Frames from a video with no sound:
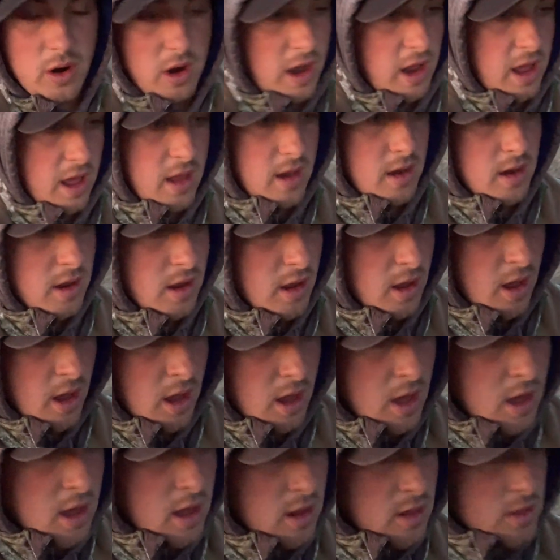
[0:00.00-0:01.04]
And
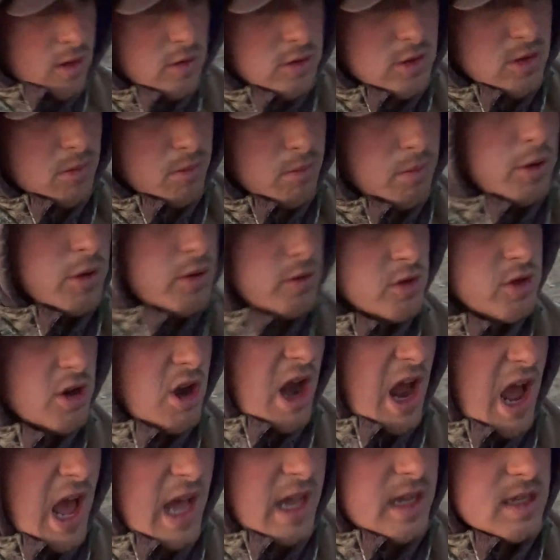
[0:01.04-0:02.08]
there's some boot
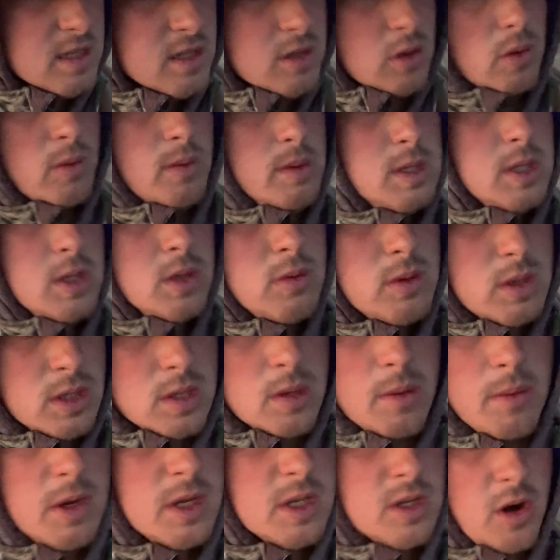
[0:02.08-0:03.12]
tracks, so I'm assuming
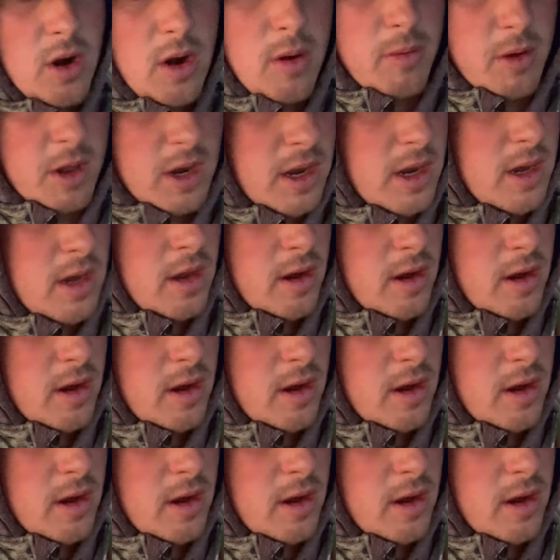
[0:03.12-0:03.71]
somebody's already been in